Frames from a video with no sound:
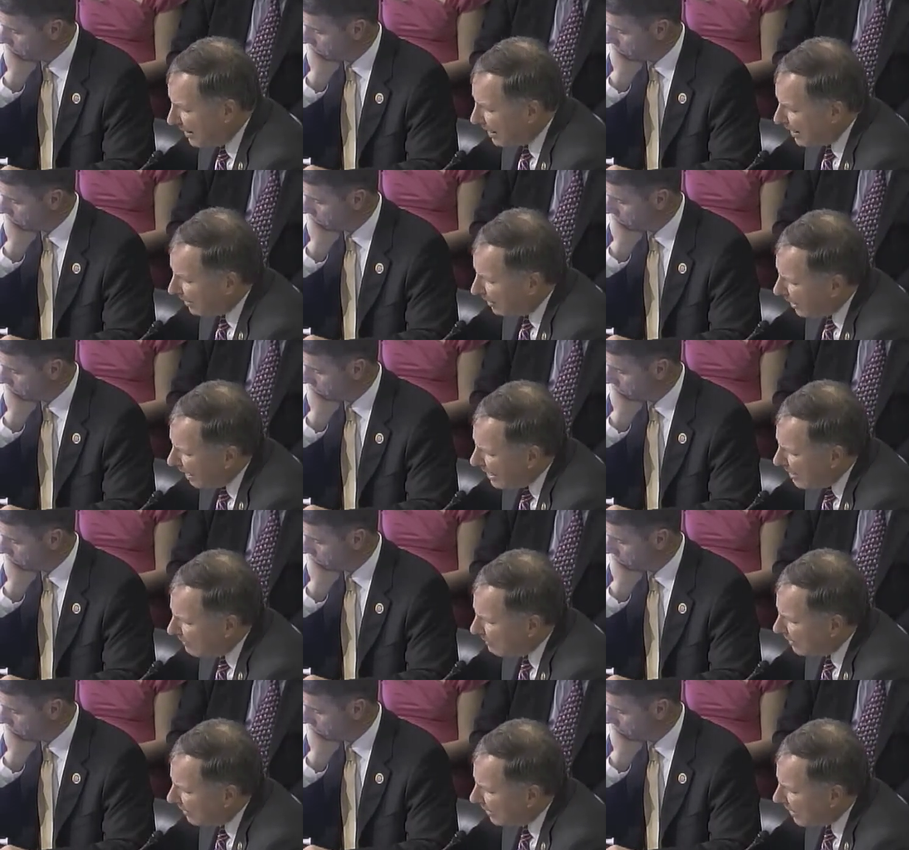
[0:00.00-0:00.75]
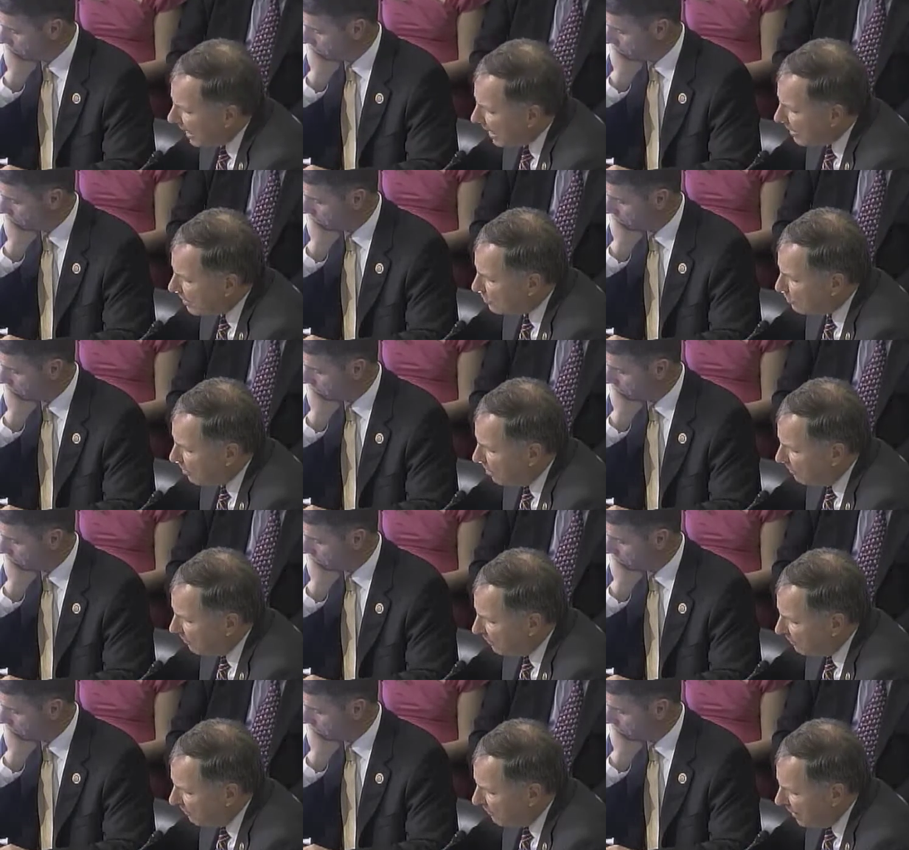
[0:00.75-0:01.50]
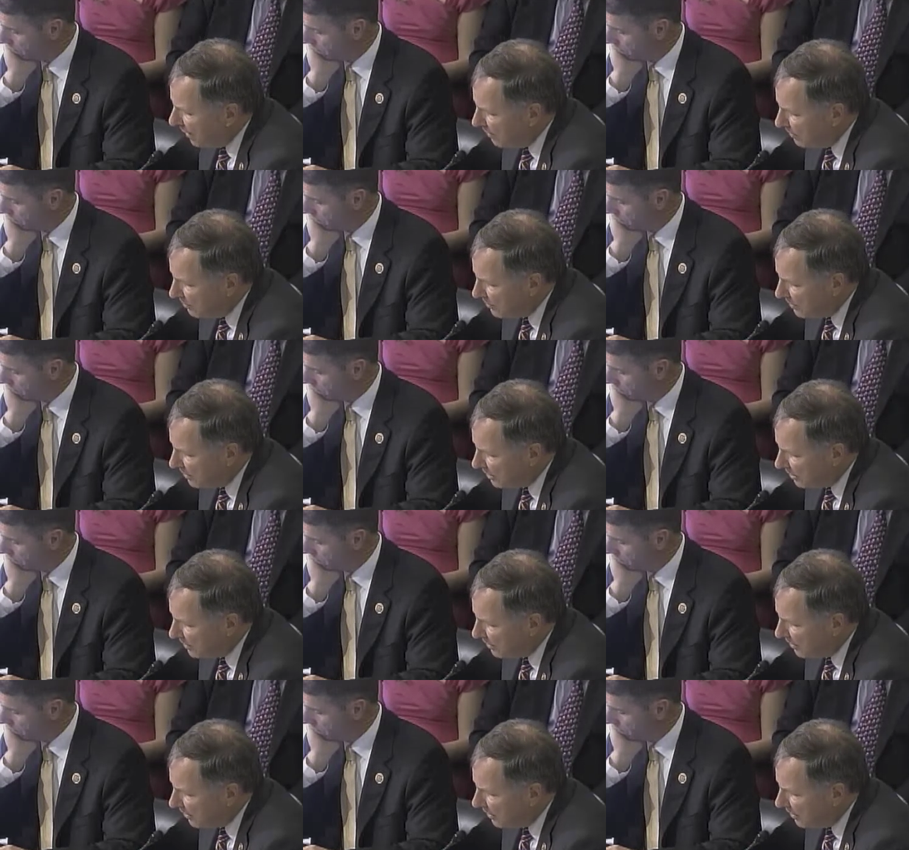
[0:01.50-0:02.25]
In light of the catastrophic fire
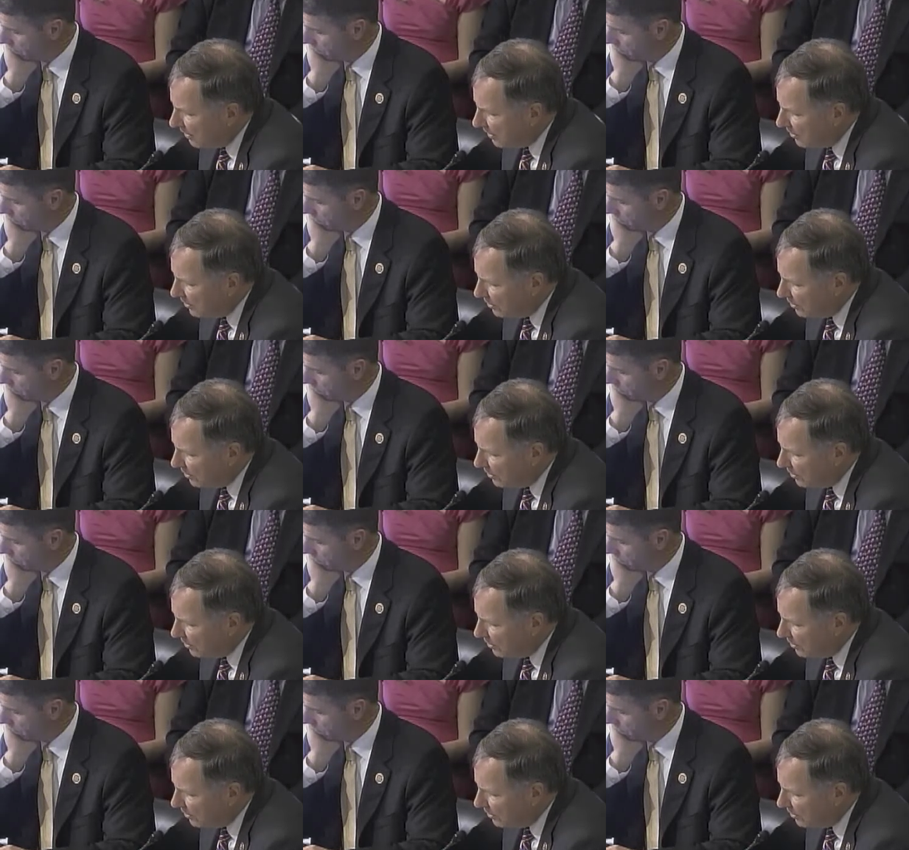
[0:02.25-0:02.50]
season,